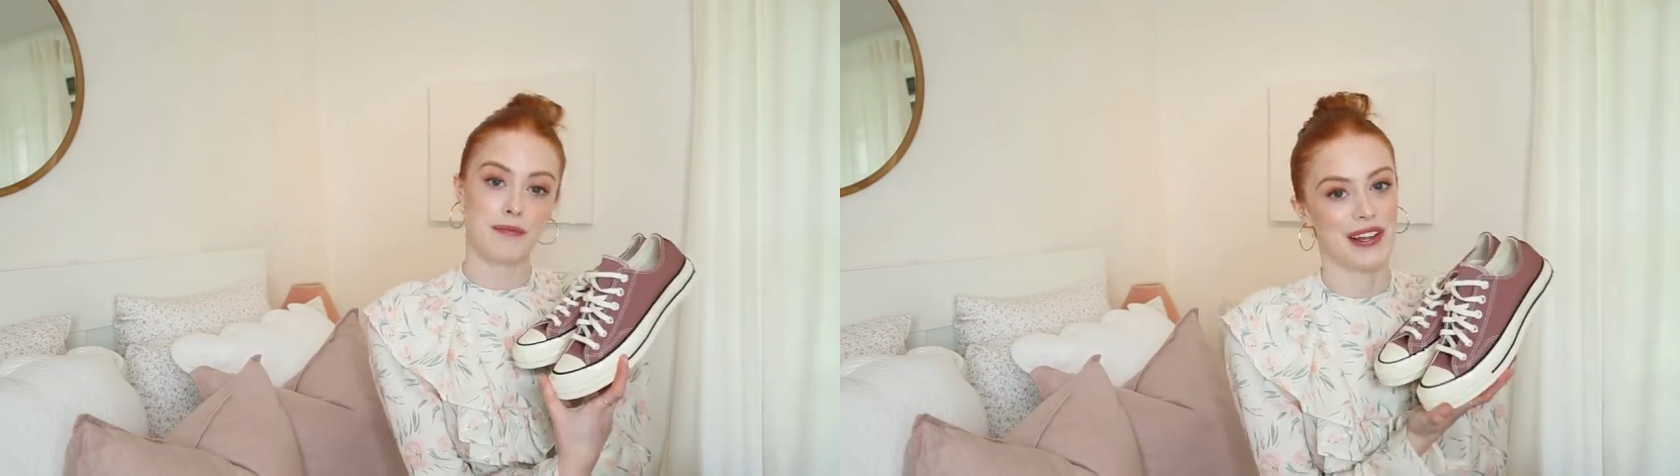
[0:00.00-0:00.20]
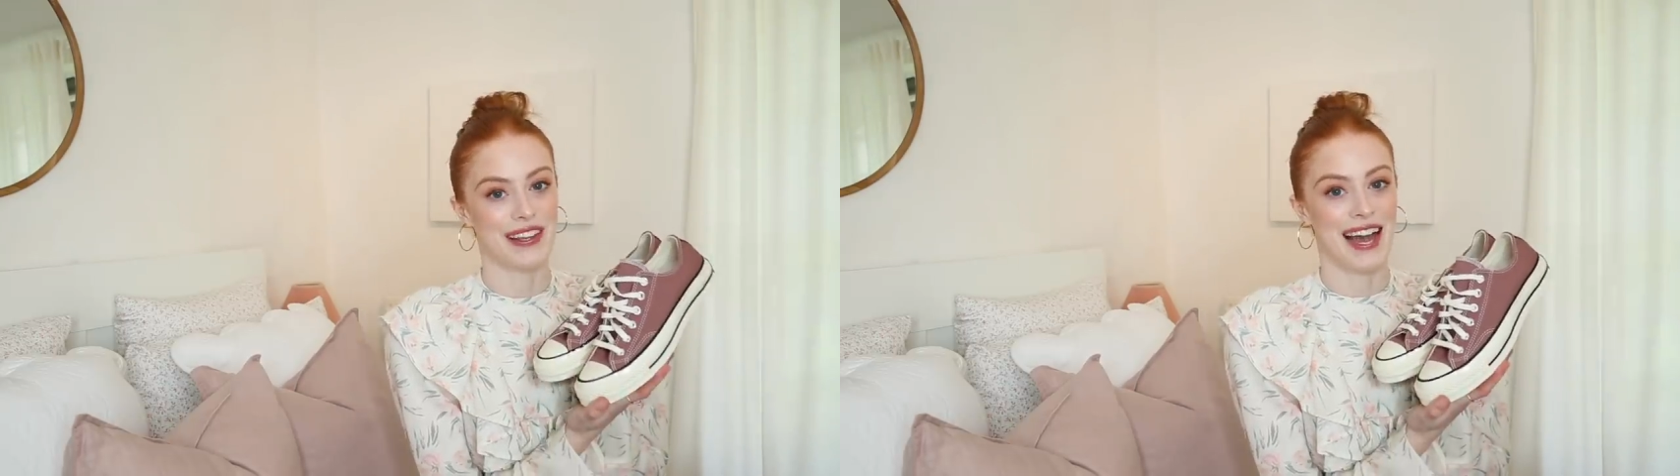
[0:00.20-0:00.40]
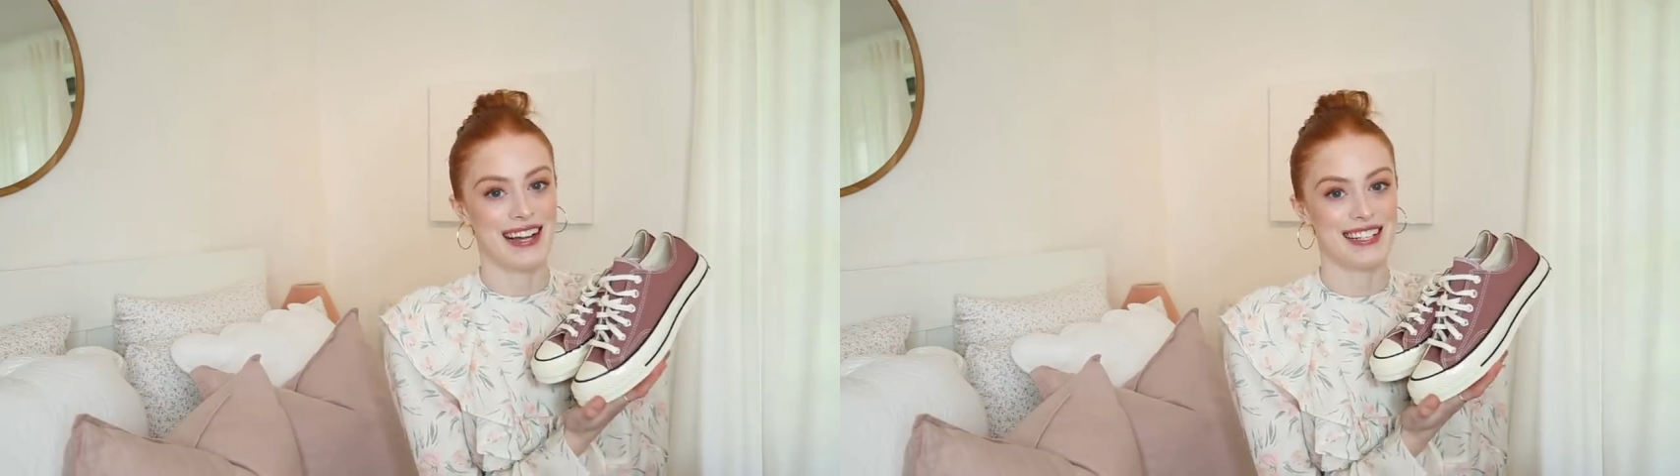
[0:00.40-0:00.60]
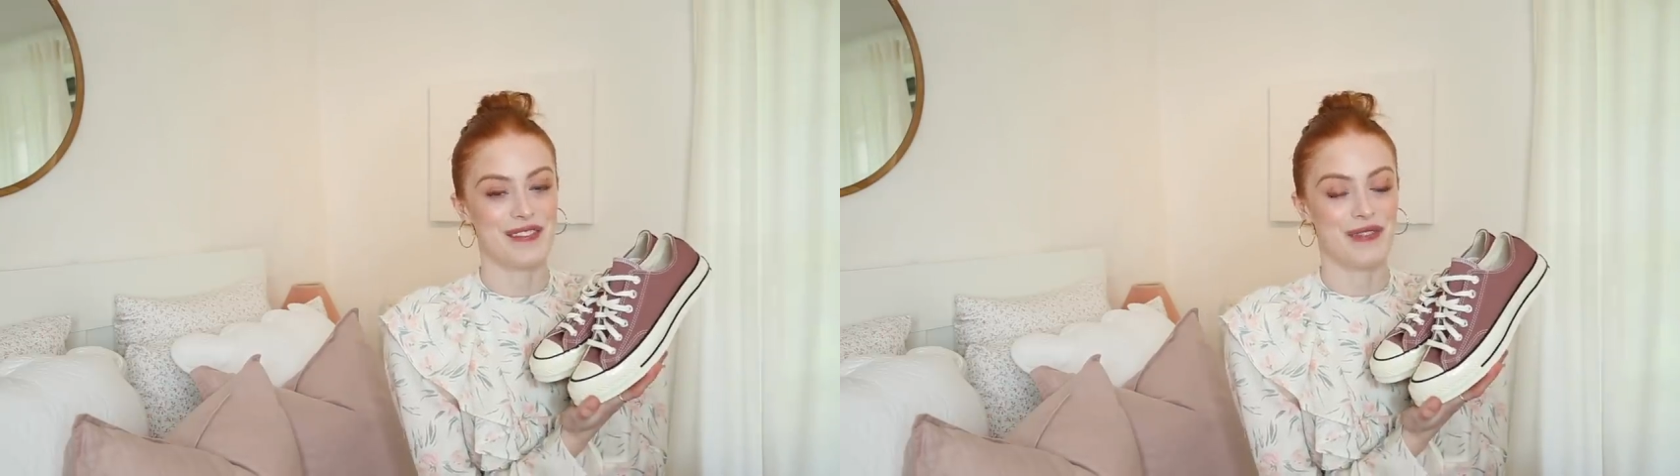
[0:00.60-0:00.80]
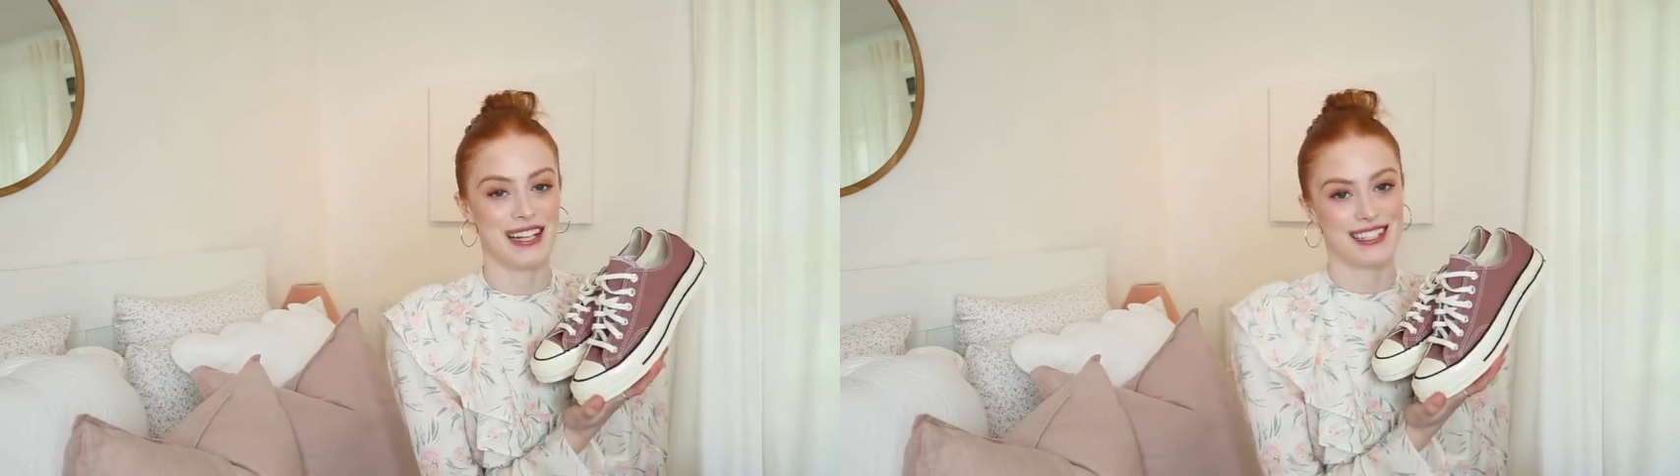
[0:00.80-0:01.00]
but they
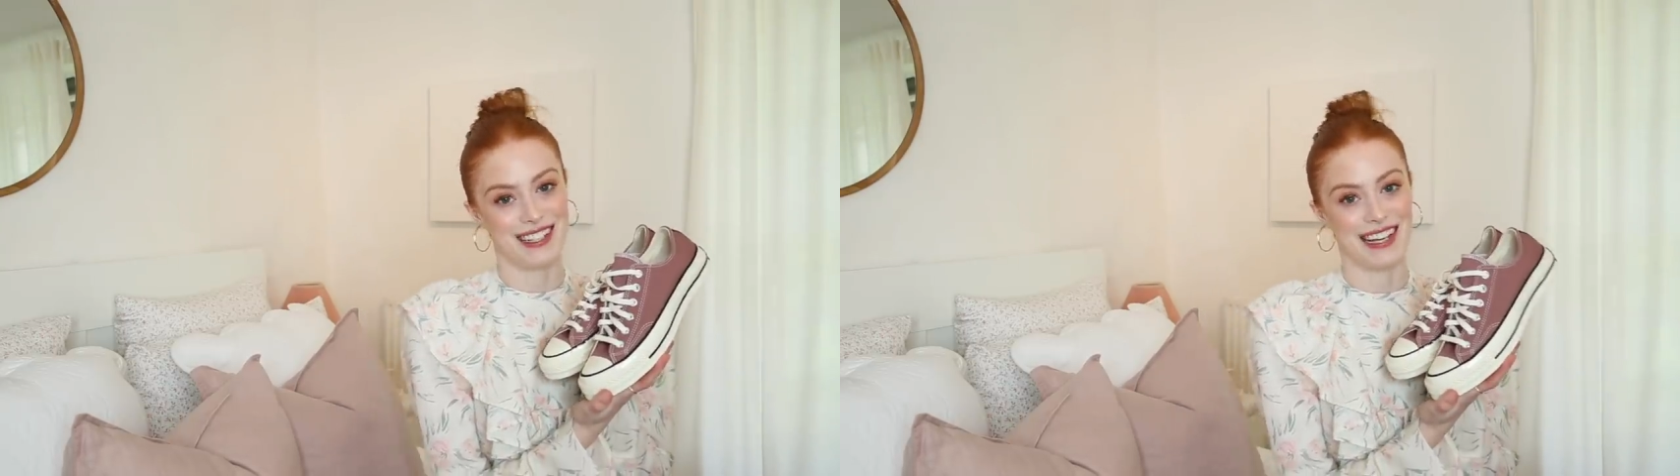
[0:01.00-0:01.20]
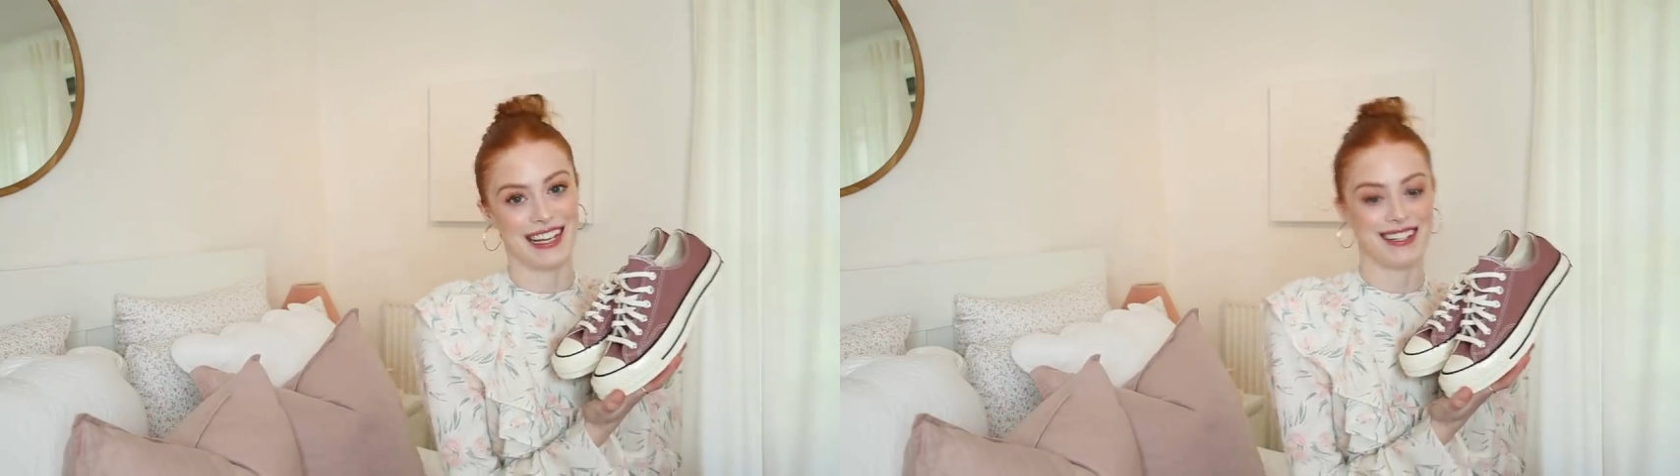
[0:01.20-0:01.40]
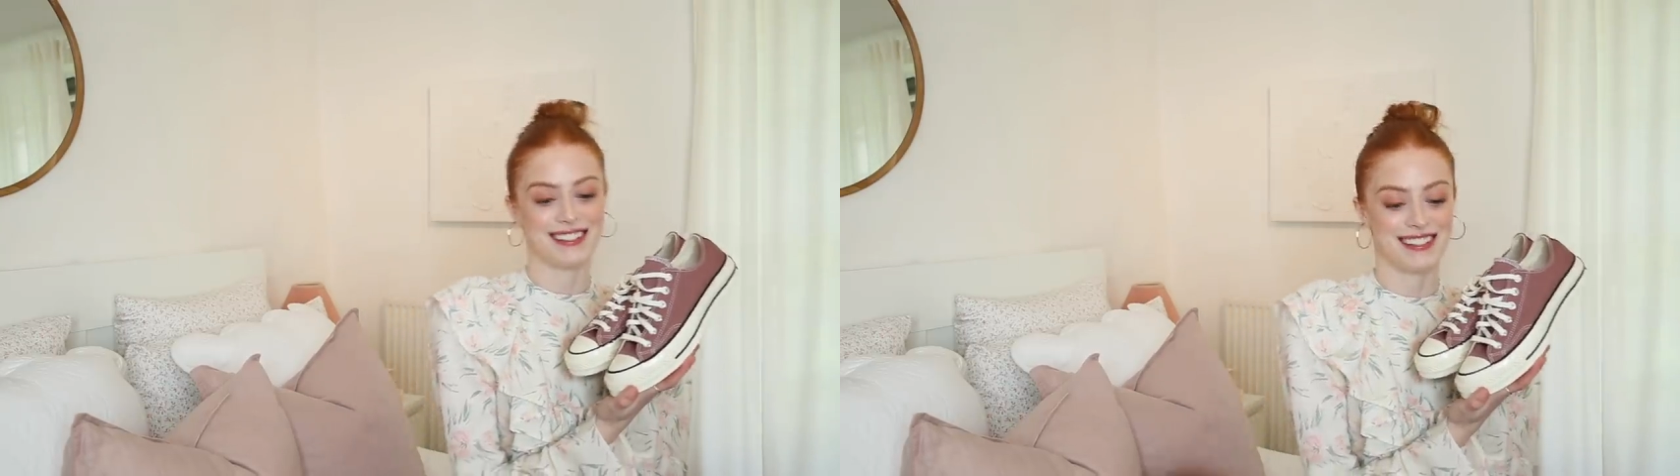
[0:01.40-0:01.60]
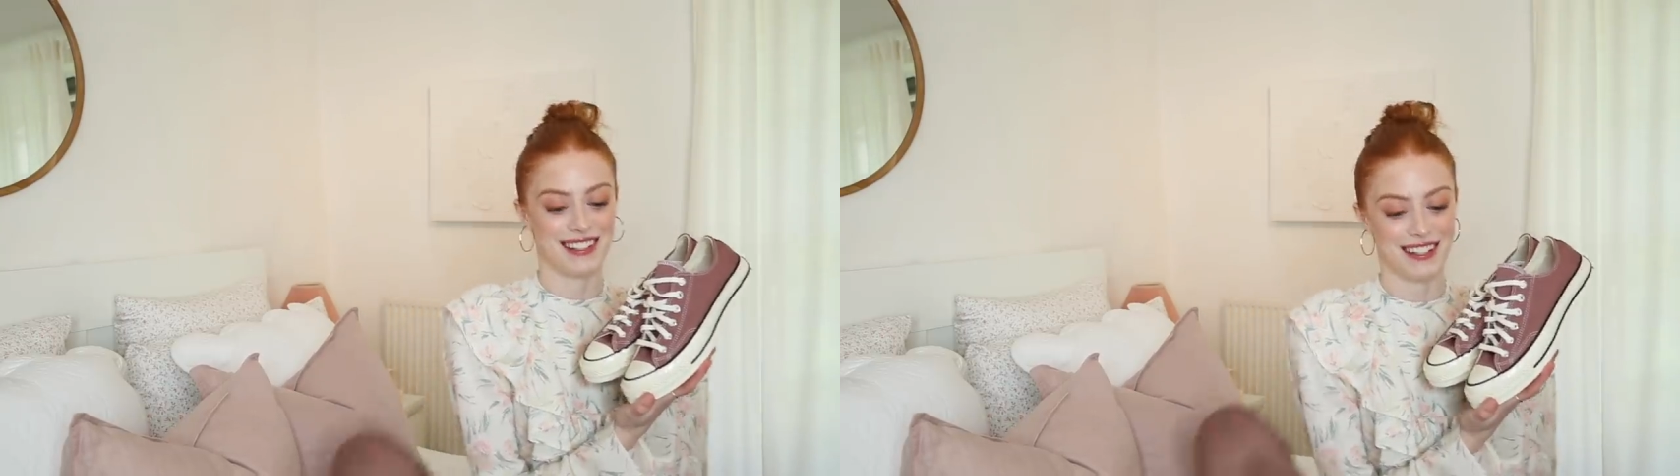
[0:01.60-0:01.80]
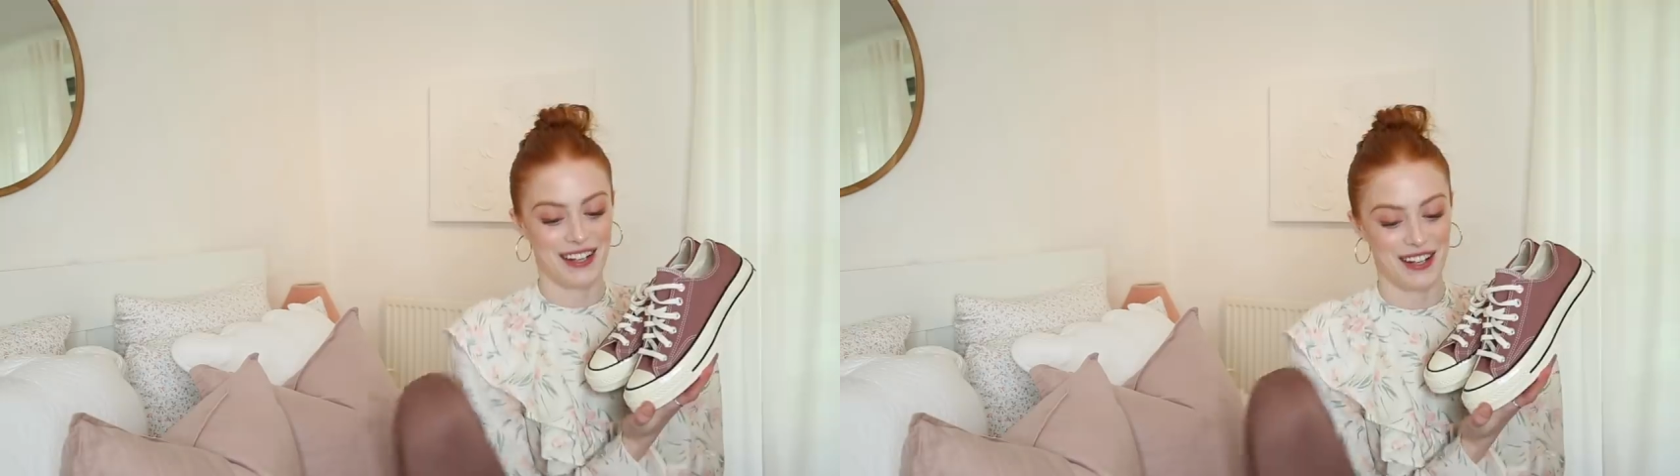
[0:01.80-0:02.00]
actually match the leggings